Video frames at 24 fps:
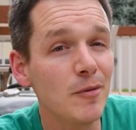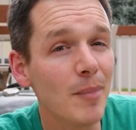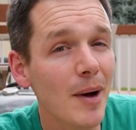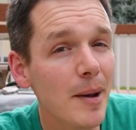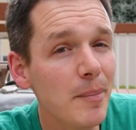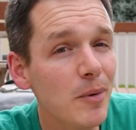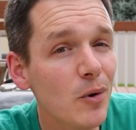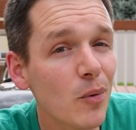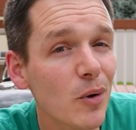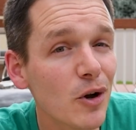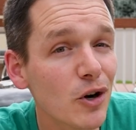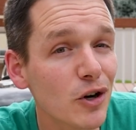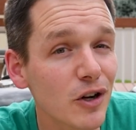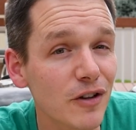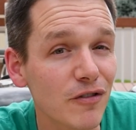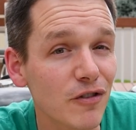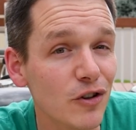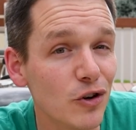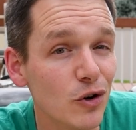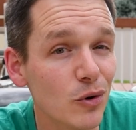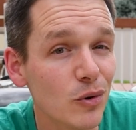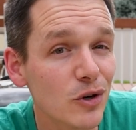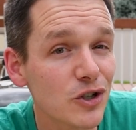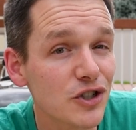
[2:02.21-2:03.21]
You might be wondering if the
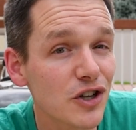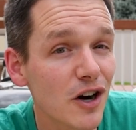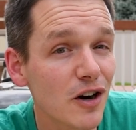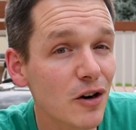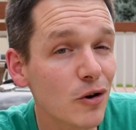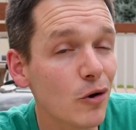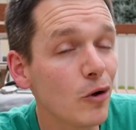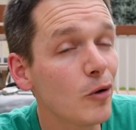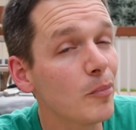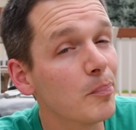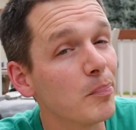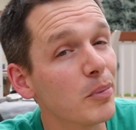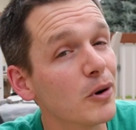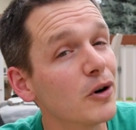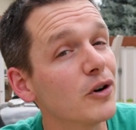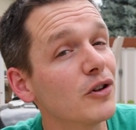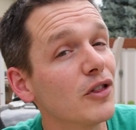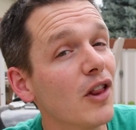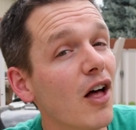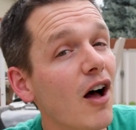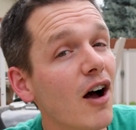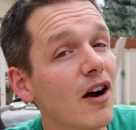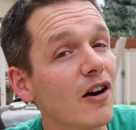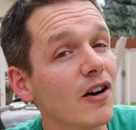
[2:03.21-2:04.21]
newer charcoal
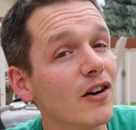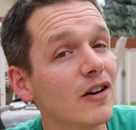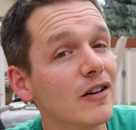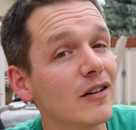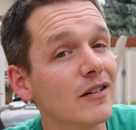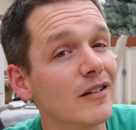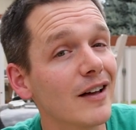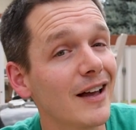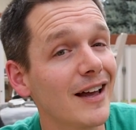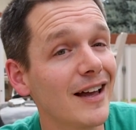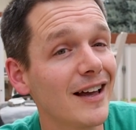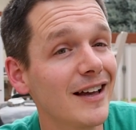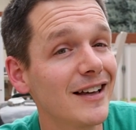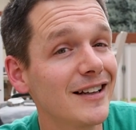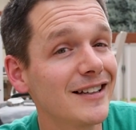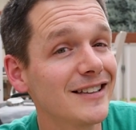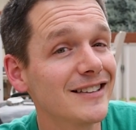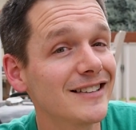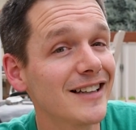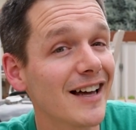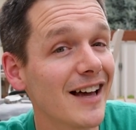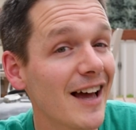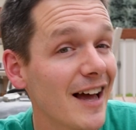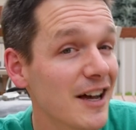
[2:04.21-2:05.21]
burned longer,
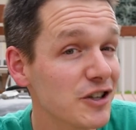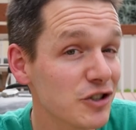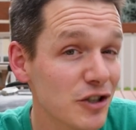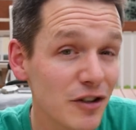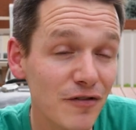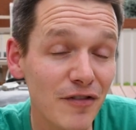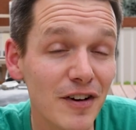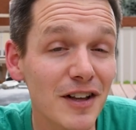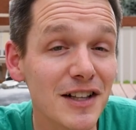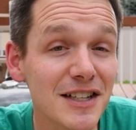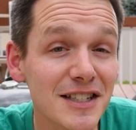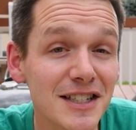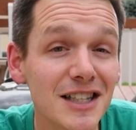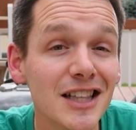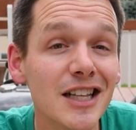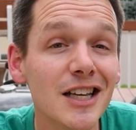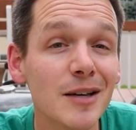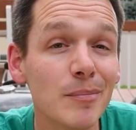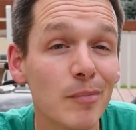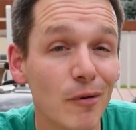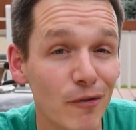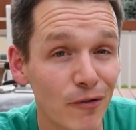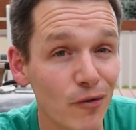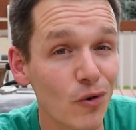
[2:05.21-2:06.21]
and I actually fell
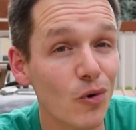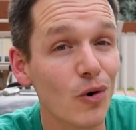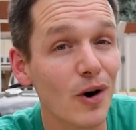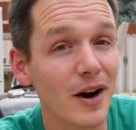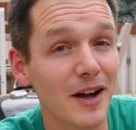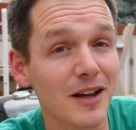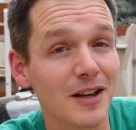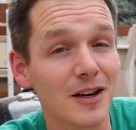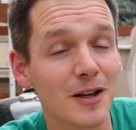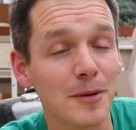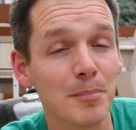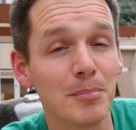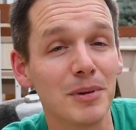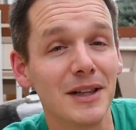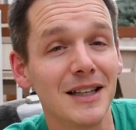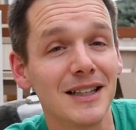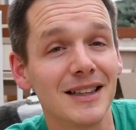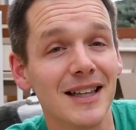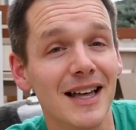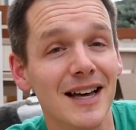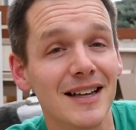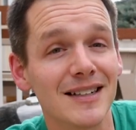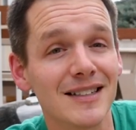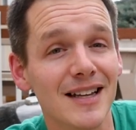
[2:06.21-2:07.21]
asleep before I could
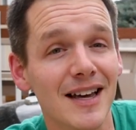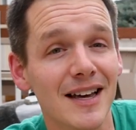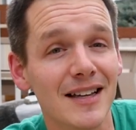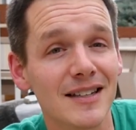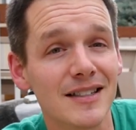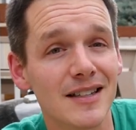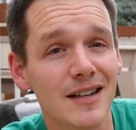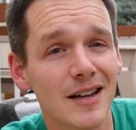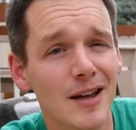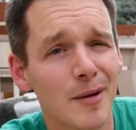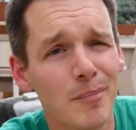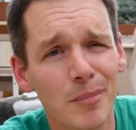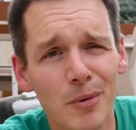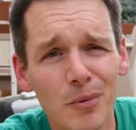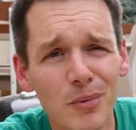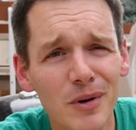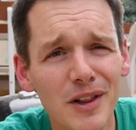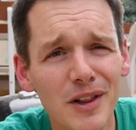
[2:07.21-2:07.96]
complete that test. But